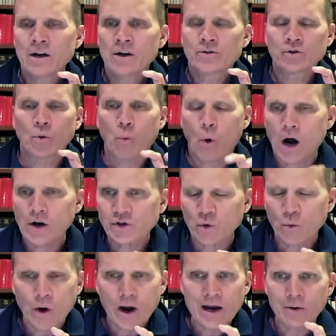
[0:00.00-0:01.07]
to wash
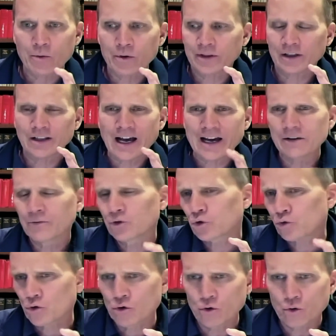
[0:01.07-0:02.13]
away with the light of
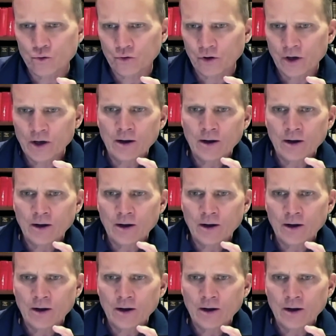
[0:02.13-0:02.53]
truth